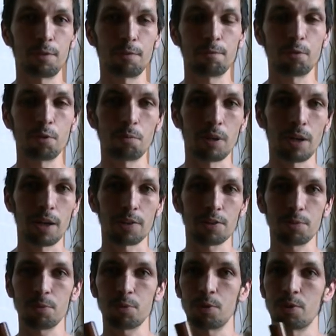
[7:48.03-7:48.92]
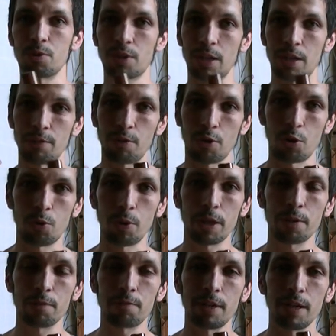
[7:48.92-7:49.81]
full blossom, so it's kind of a quick
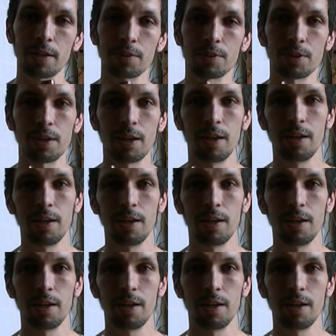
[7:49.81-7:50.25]
effect.